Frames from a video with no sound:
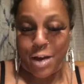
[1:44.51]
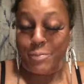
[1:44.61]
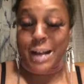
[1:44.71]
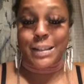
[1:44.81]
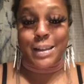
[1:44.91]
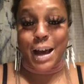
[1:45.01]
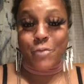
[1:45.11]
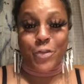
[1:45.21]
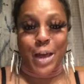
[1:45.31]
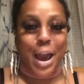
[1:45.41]
my son,
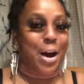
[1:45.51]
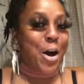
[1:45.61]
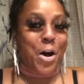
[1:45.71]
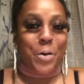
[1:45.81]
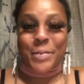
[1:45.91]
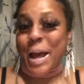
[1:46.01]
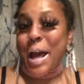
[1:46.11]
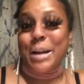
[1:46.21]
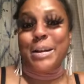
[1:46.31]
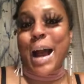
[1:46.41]
for that um
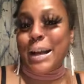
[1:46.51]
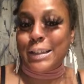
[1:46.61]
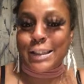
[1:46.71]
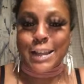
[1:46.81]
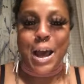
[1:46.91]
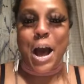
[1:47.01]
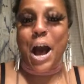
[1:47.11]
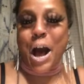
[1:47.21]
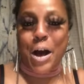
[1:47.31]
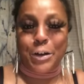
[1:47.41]
nice
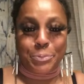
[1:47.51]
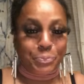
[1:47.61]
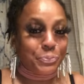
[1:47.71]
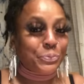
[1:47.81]
um